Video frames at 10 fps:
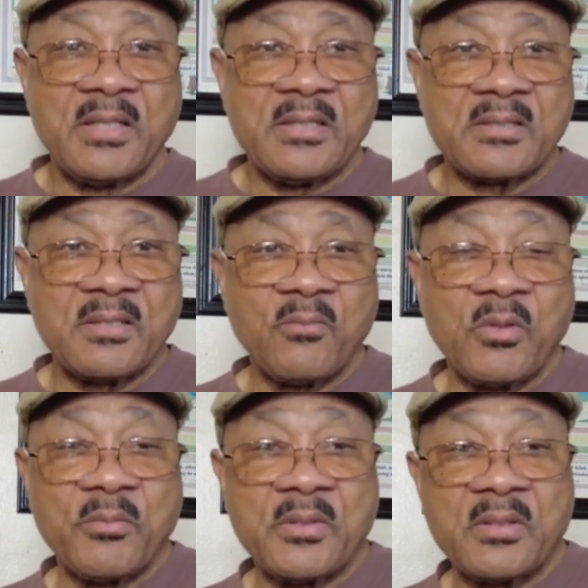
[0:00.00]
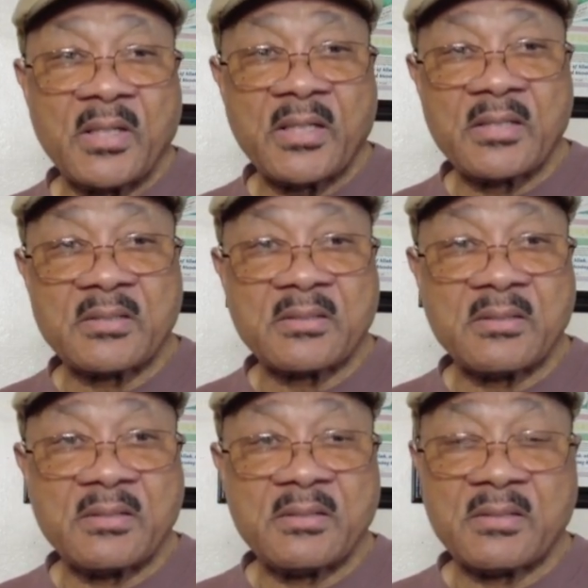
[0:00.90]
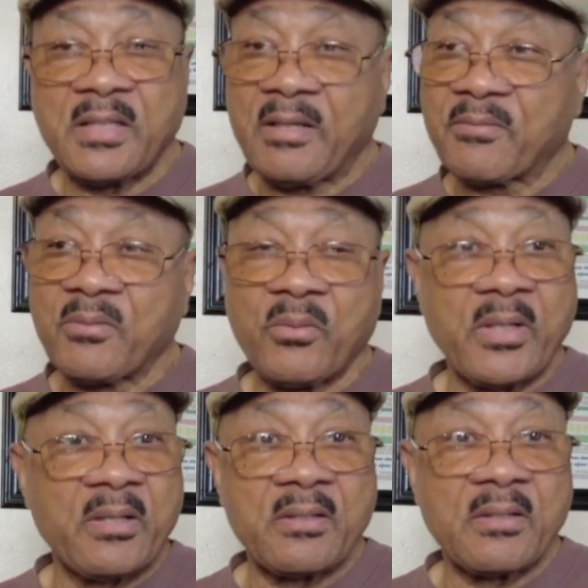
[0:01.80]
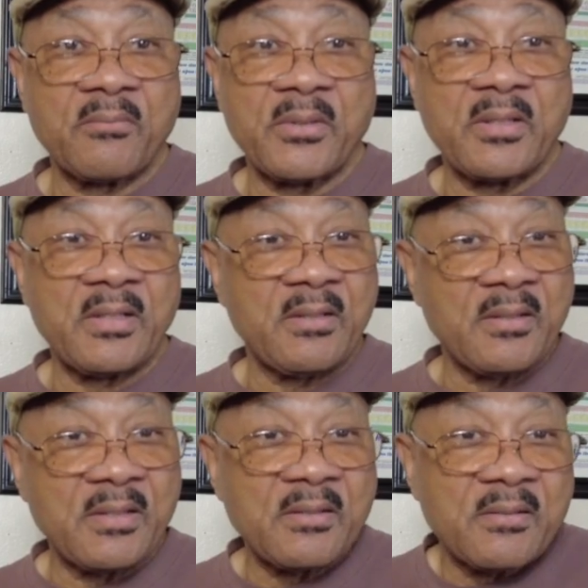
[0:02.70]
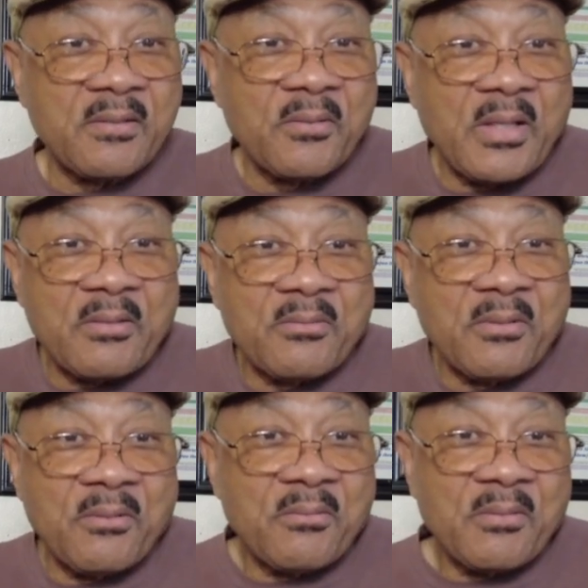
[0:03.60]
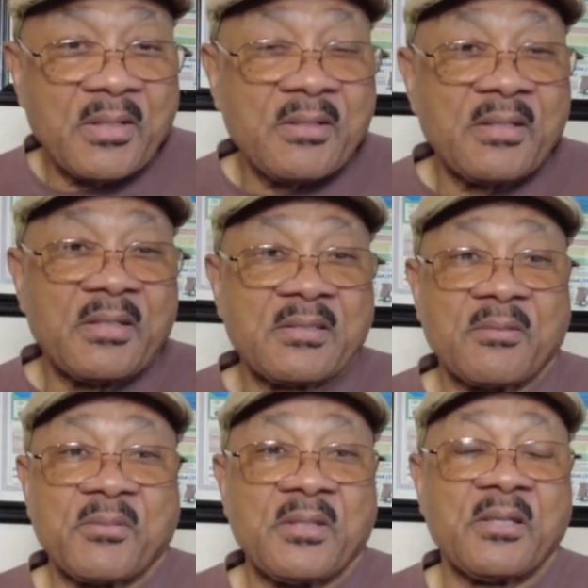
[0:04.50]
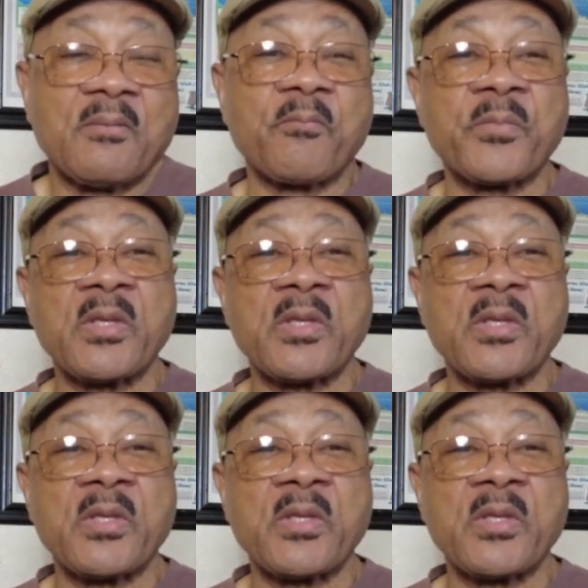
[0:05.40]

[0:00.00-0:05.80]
And some women, I guess, they just have to wear it. I mean, I don't know. That's up to them.